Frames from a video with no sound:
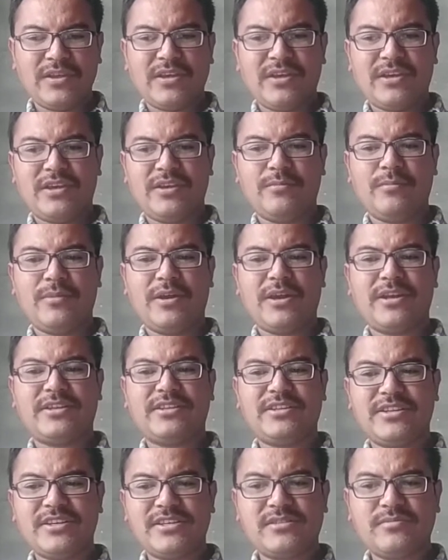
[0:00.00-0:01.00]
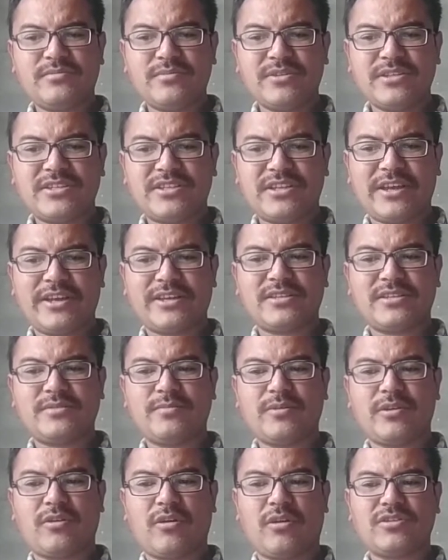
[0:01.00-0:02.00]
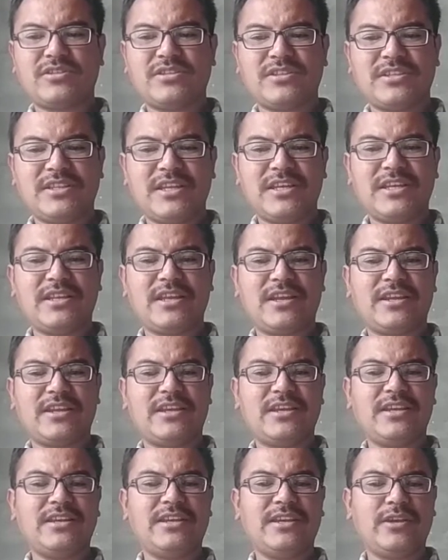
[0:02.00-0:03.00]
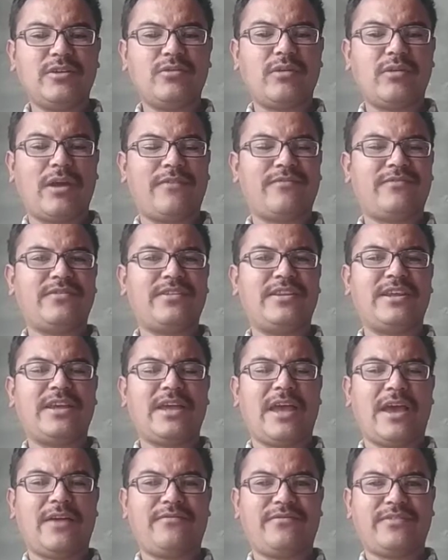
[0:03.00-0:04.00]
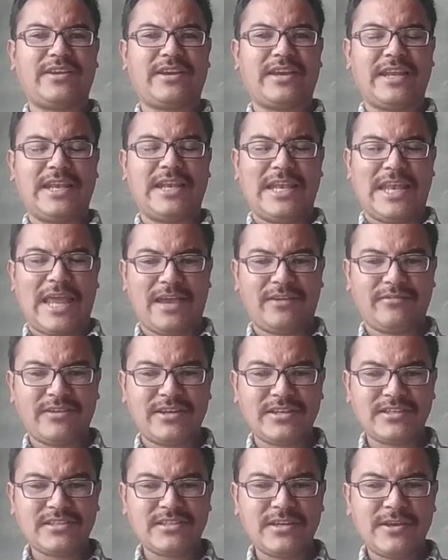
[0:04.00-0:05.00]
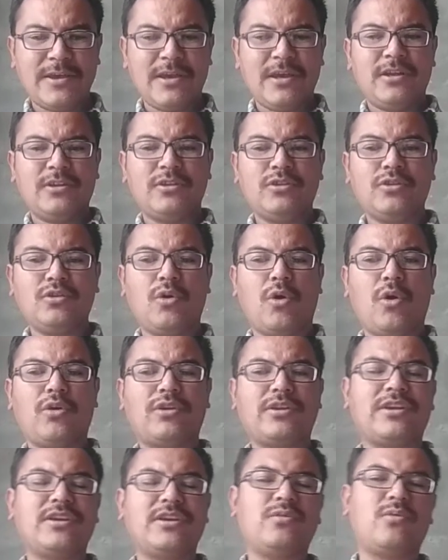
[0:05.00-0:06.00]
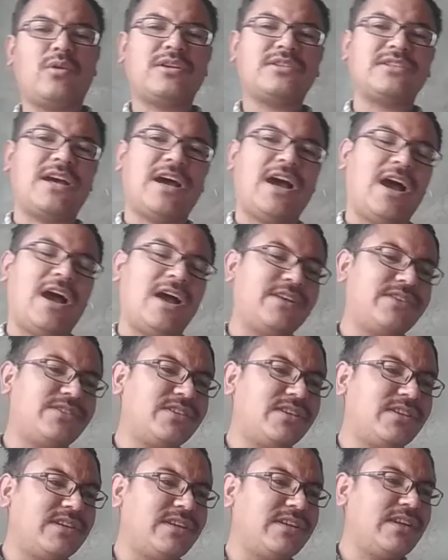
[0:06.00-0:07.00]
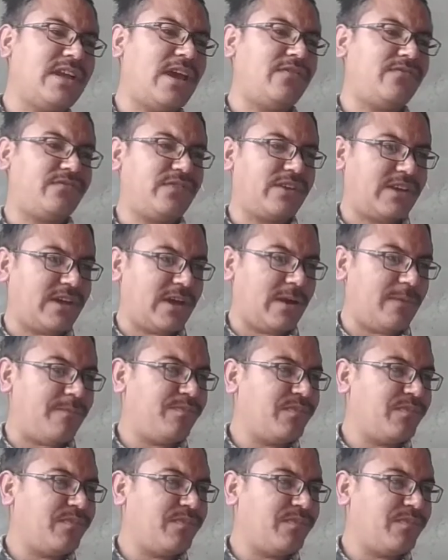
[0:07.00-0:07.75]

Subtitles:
He made these mistakes because neither he knew the African language nor he was a hunter in Africa.